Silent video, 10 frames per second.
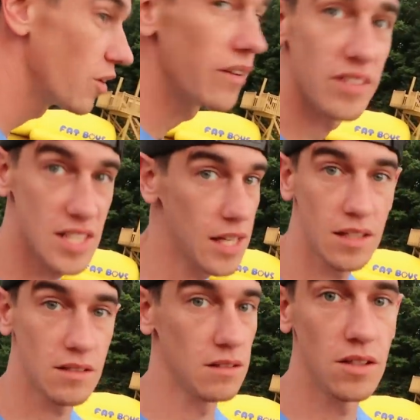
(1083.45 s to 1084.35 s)
You don't even
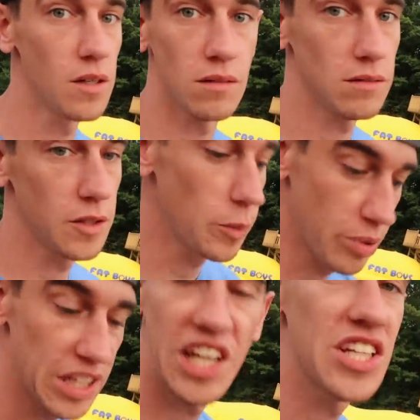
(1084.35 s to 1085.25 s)
take, you don't, you don't
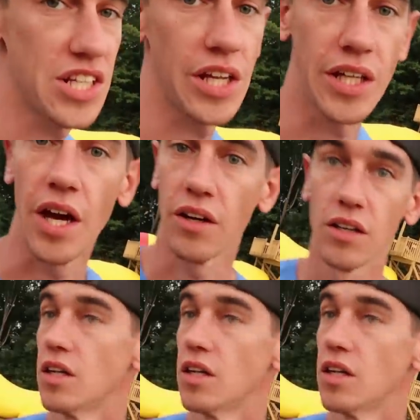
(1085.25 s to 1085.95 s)
put the kickstand down.